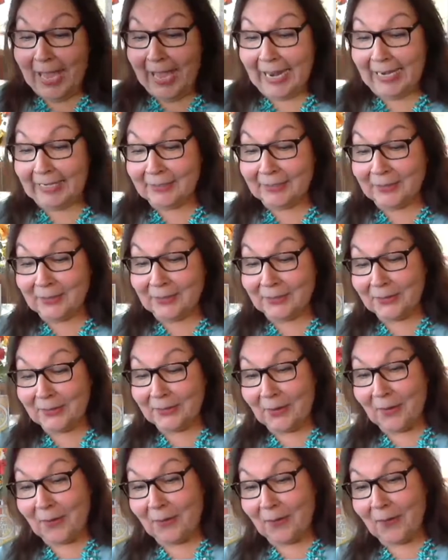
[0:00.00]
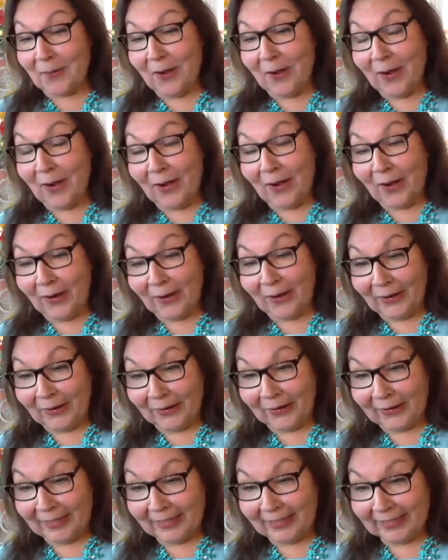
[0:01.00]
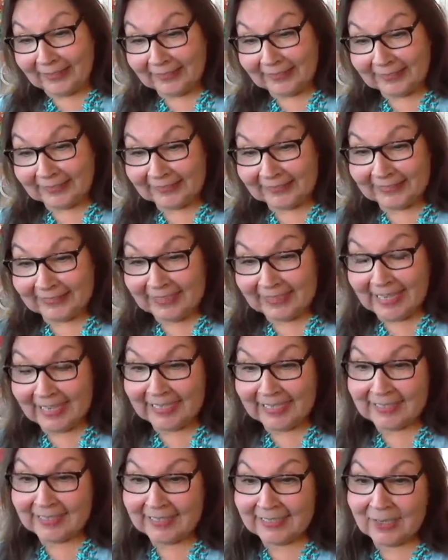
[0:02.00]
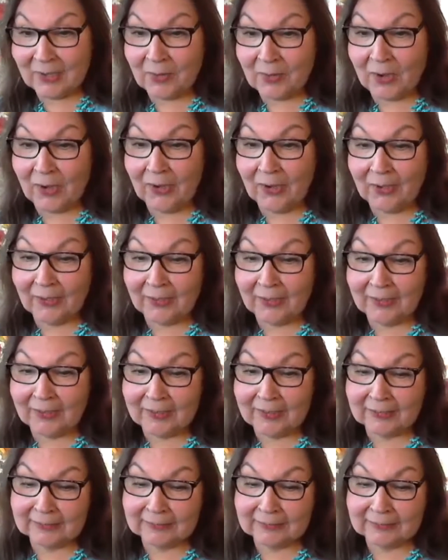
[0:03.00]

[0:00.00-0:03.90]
is so hard. That is so hard.